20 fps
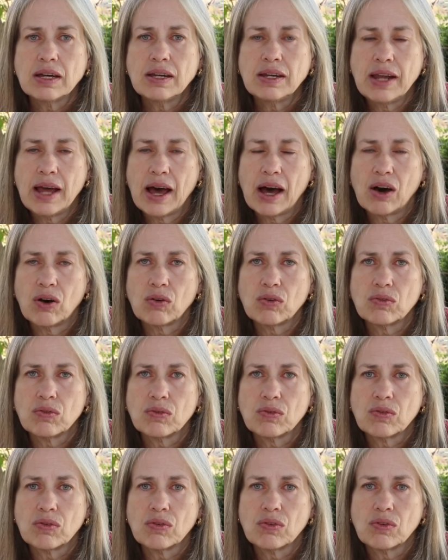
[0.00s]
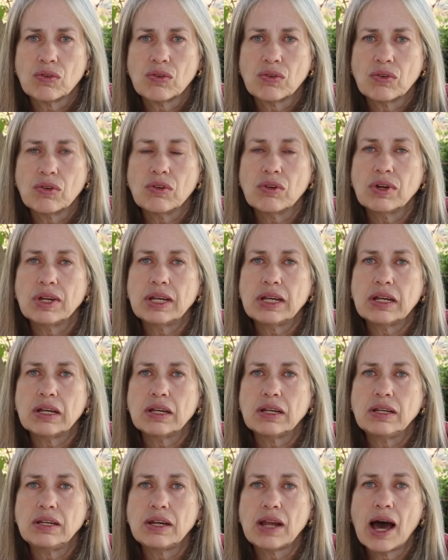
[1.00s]
Now,
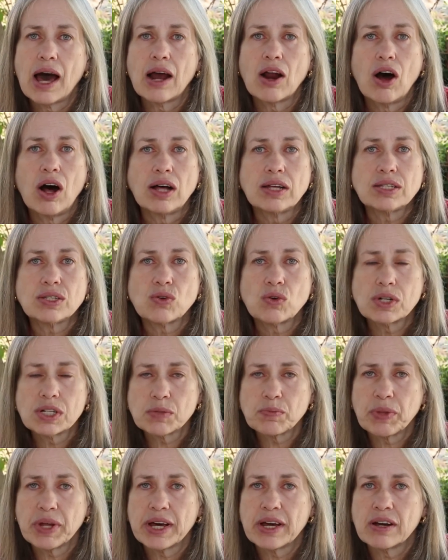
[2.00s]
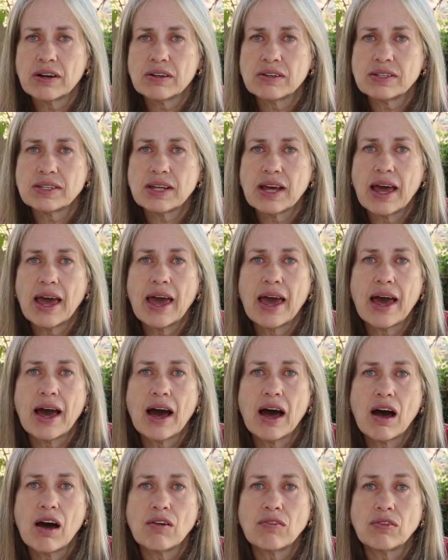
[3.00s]
not all Soulless players
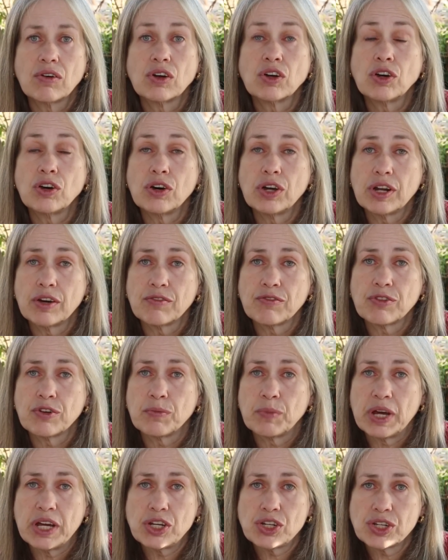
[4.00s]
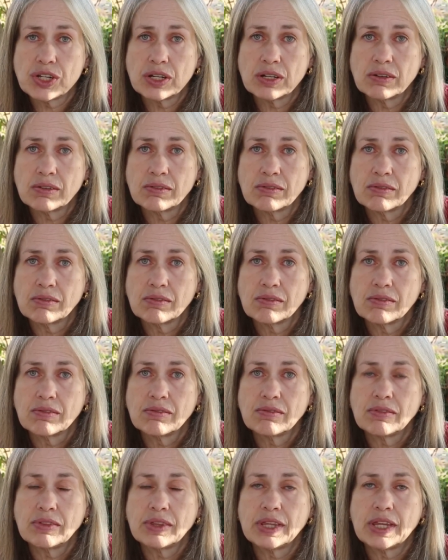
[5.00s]
have good information.
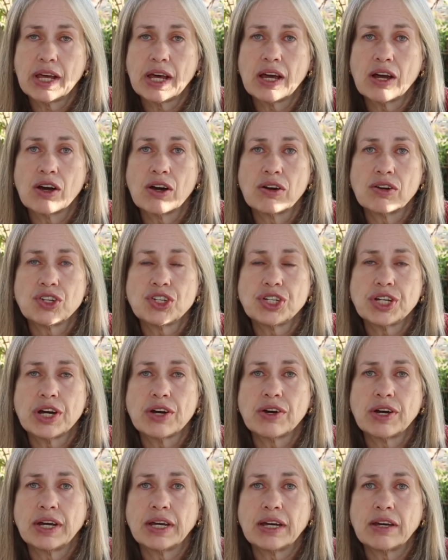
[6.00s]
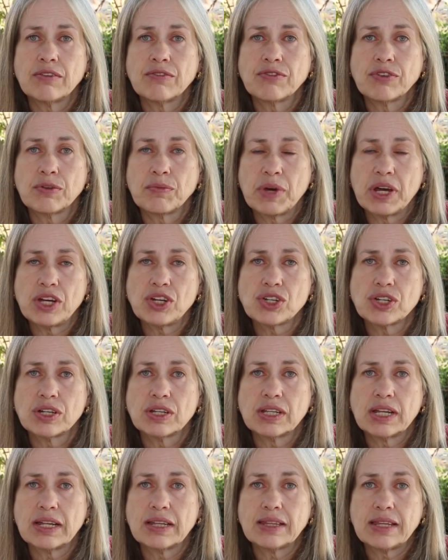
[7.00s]
They're sharing
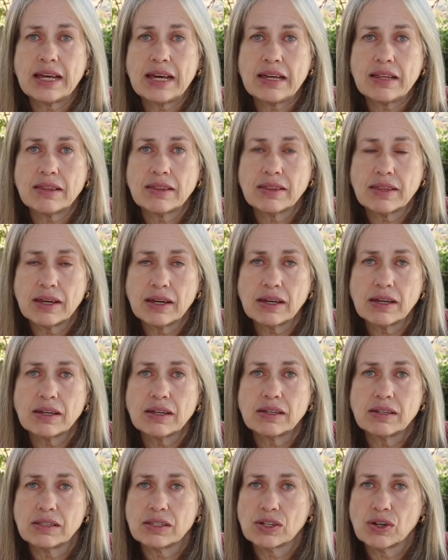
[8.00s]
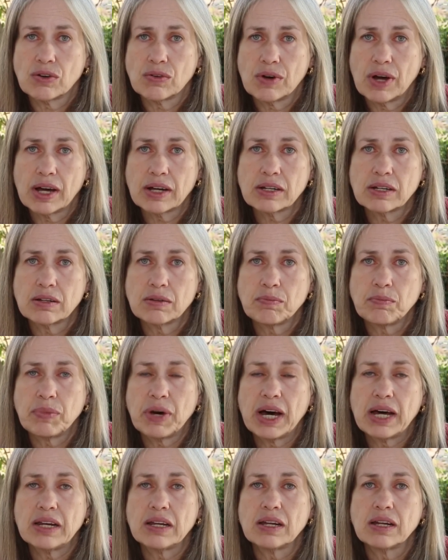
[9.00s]
information that they think is correct,
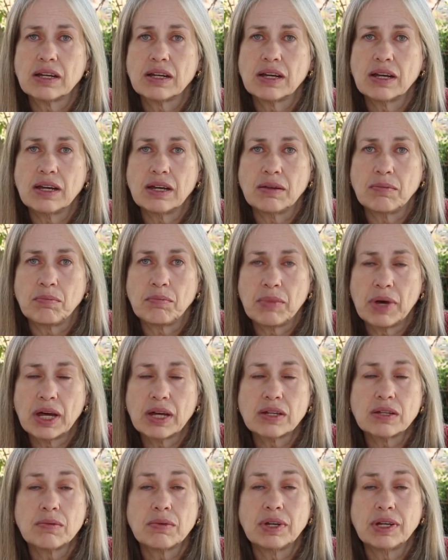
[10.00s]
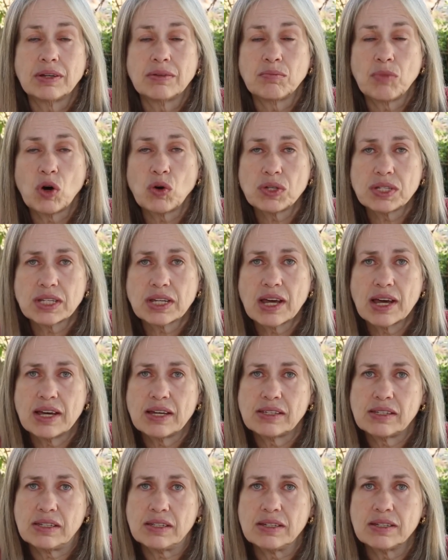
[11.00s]
but in most
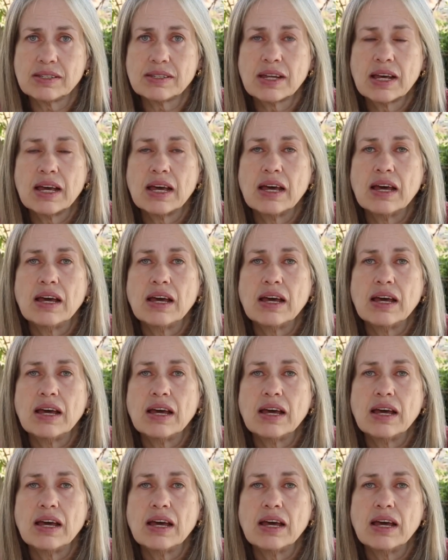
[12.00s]
cases,